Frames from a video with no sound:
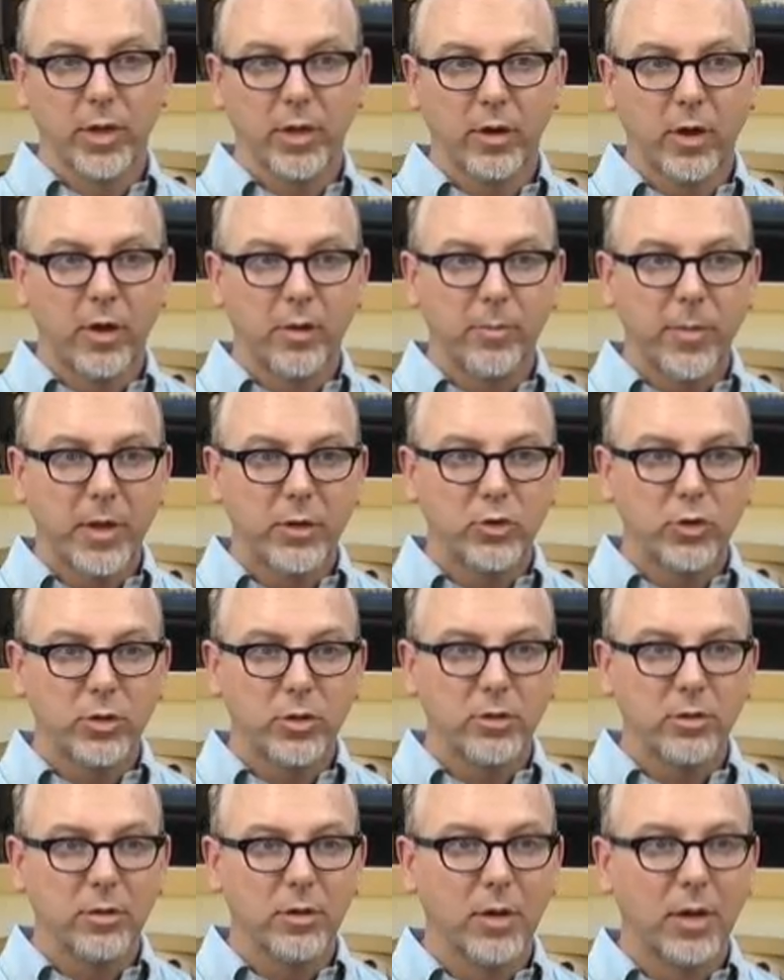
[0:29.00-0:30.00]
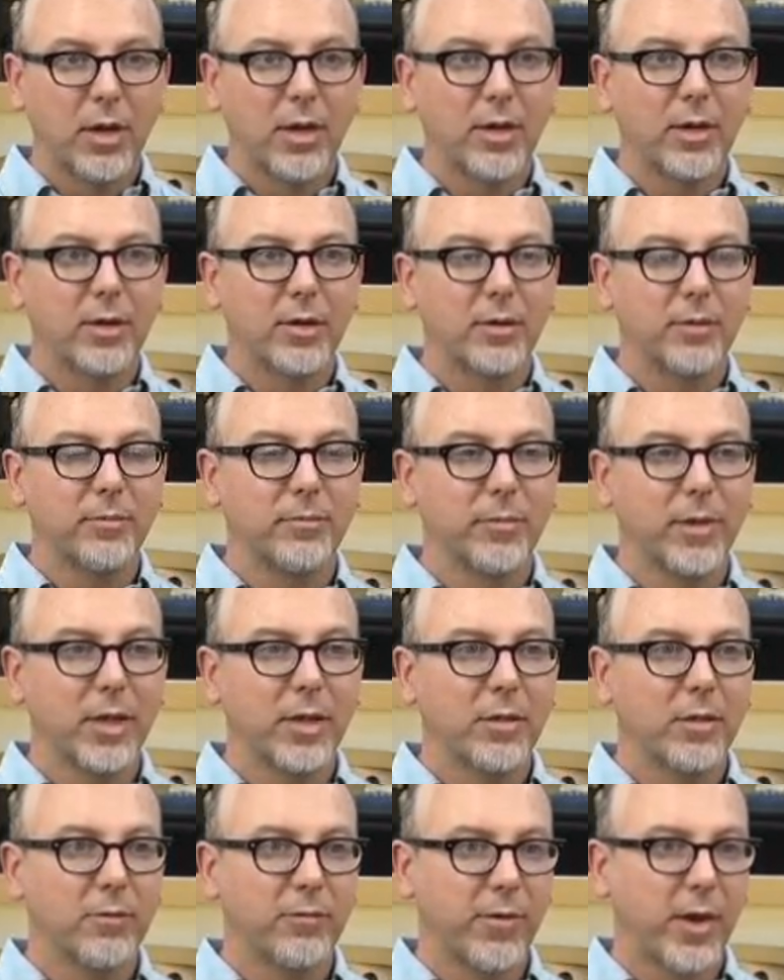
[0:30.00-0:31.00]
an art major
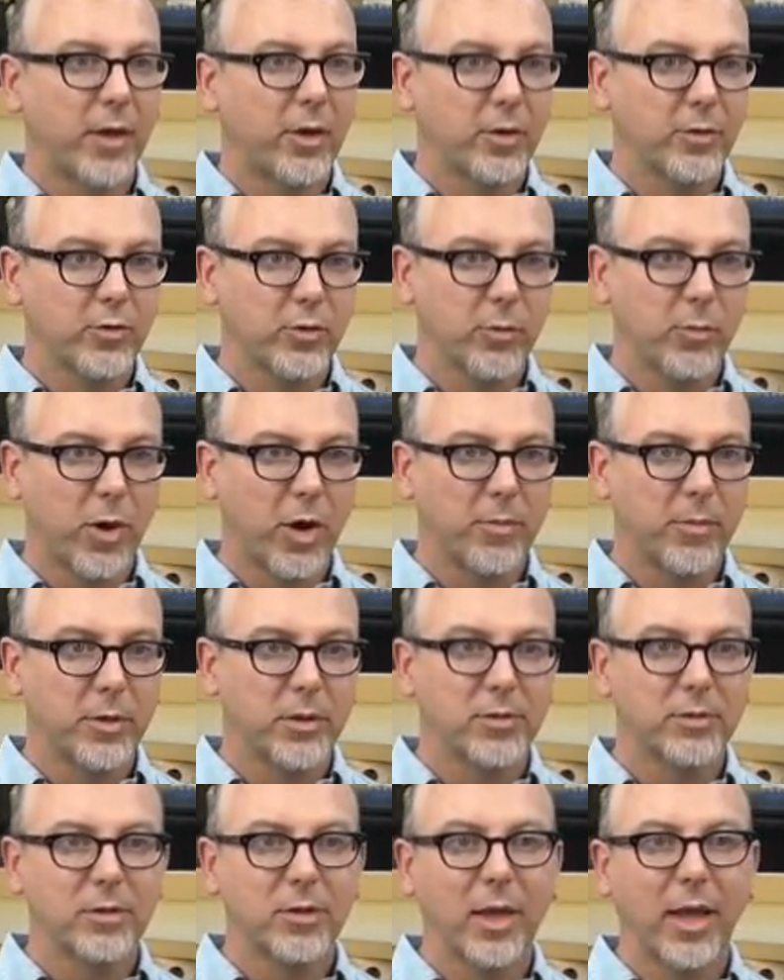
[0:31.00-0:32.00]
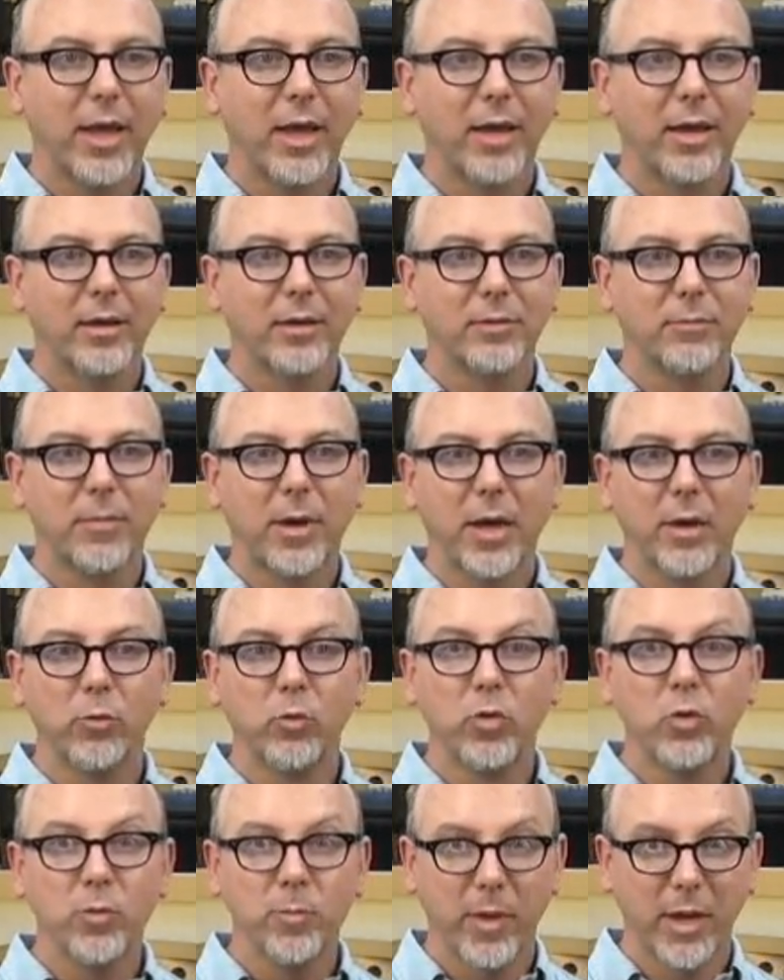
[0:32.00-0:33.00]
in the fine arts department, and my
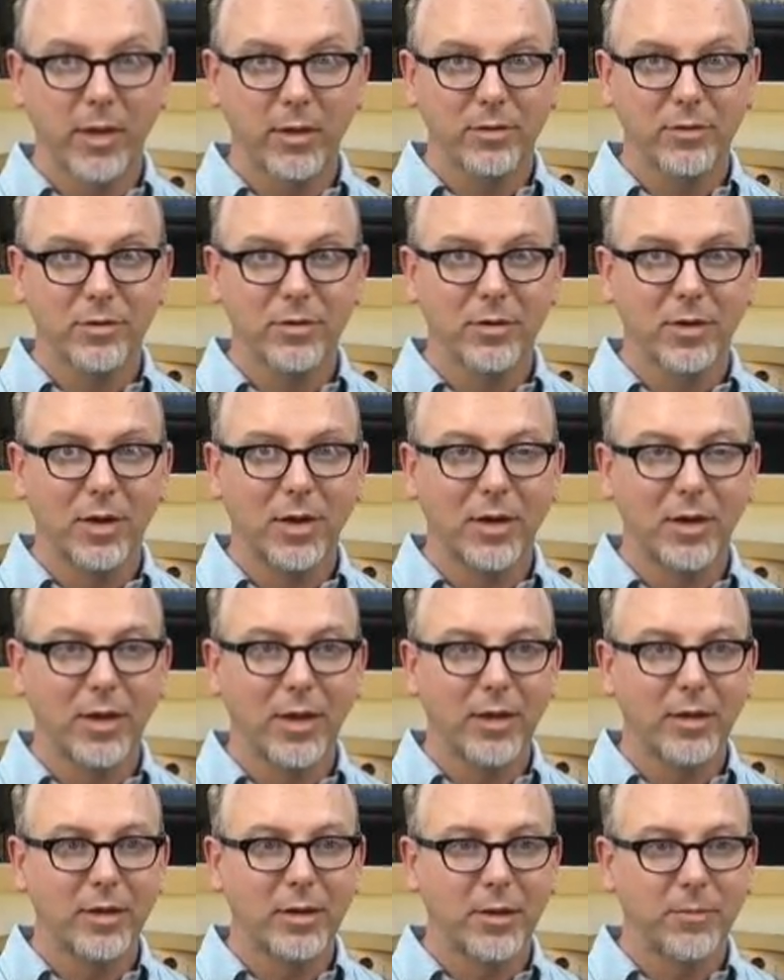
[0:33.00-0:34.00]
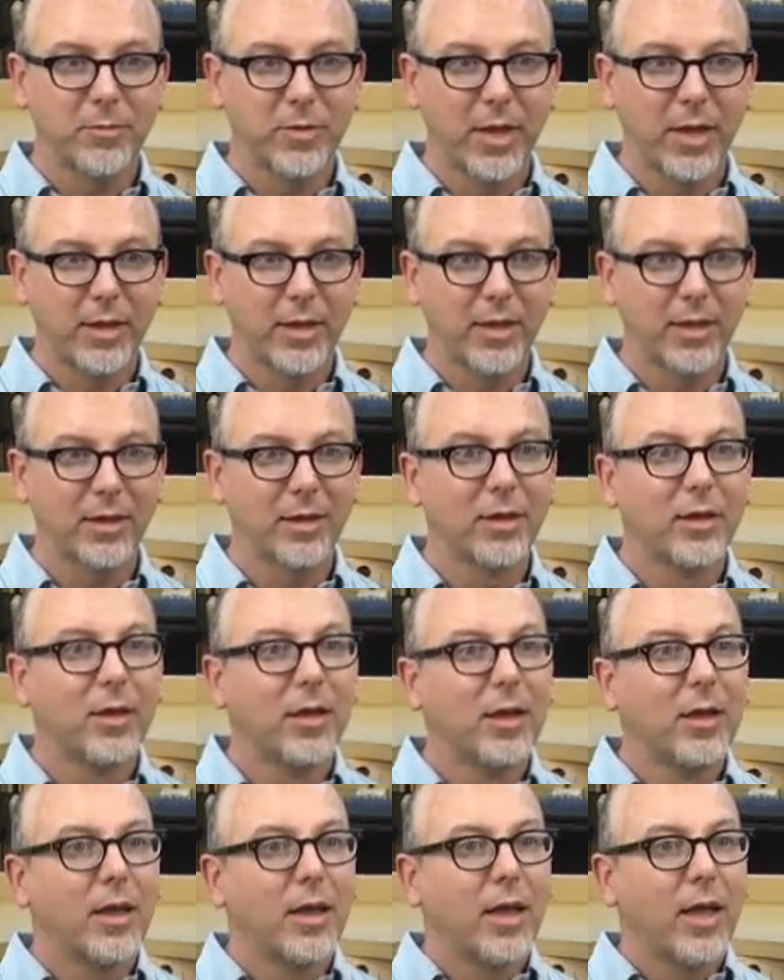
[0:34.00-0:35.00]
roommate ended up taking
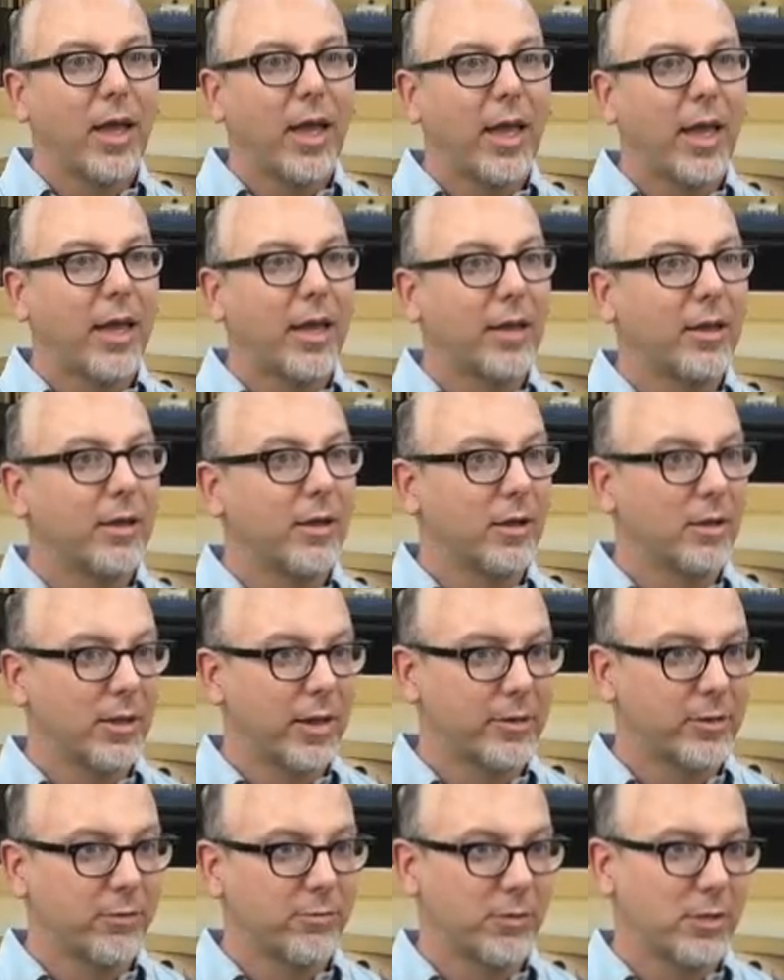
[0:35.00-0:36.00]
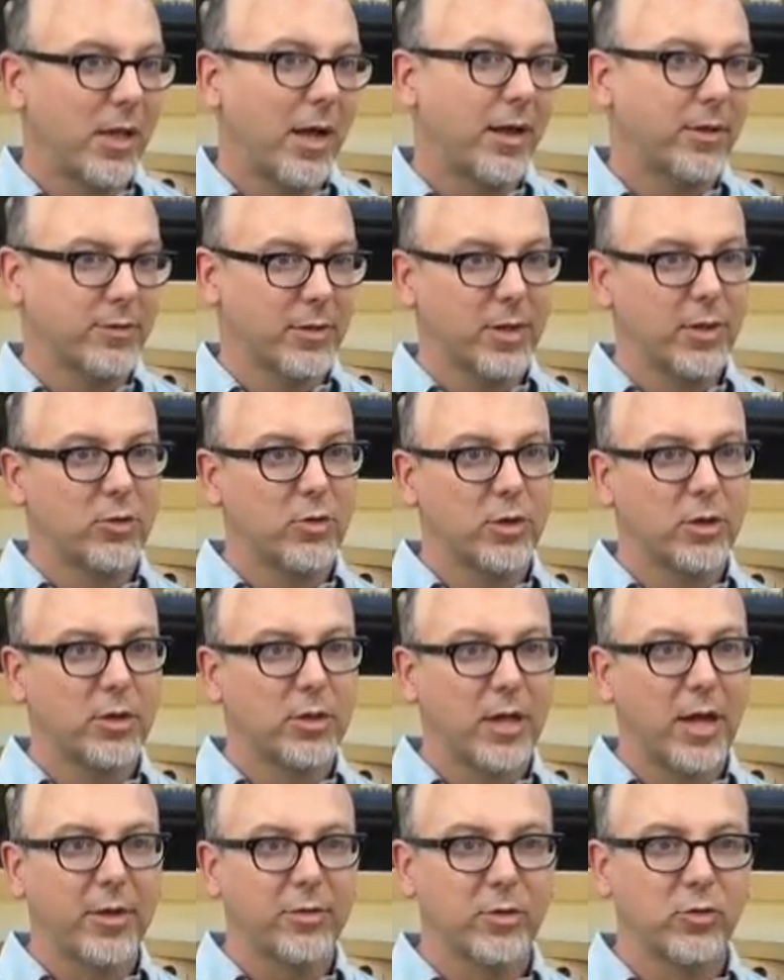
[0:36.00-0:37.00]
an elective class. He took a
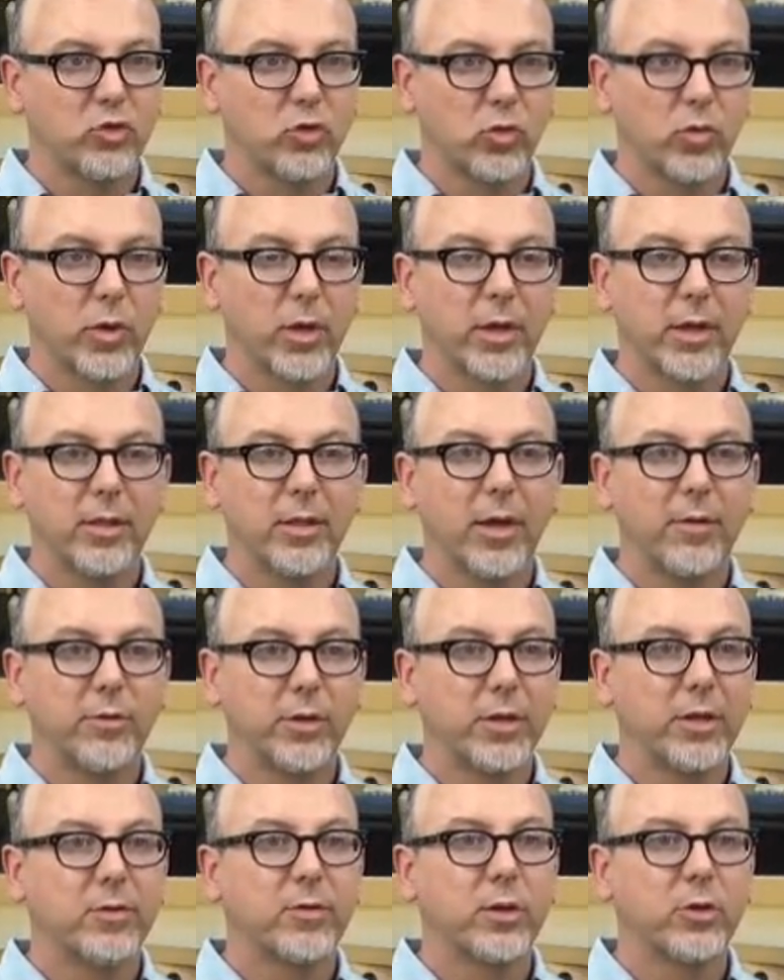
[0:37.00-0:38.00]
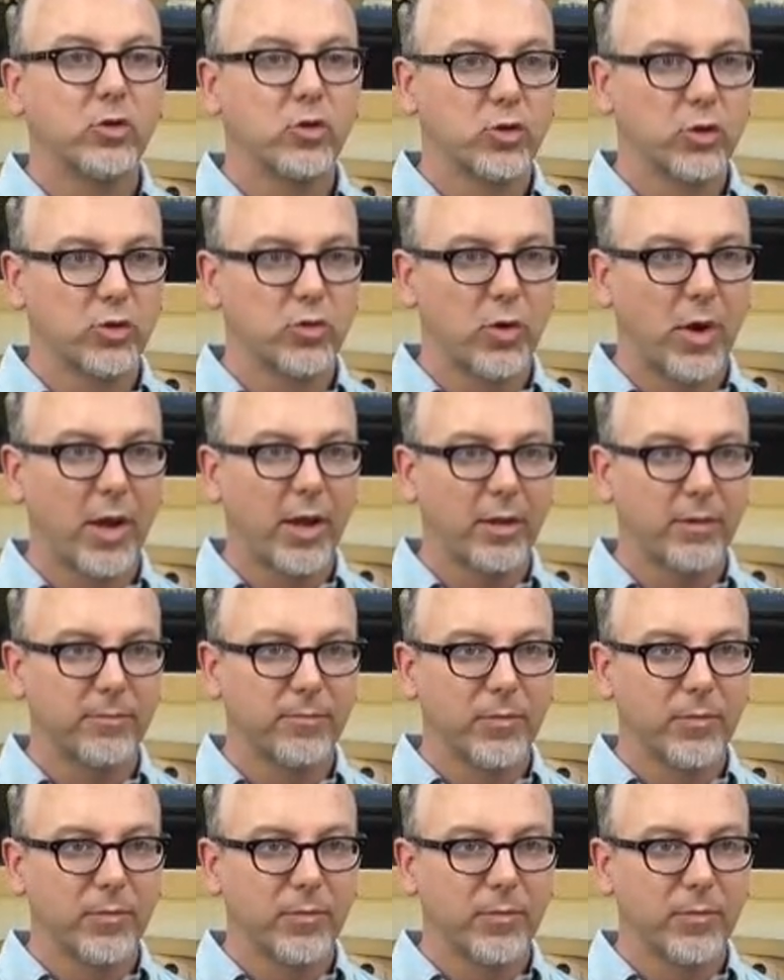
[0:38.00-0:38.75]
class in jewelry and he loved it, and he said, you should try it.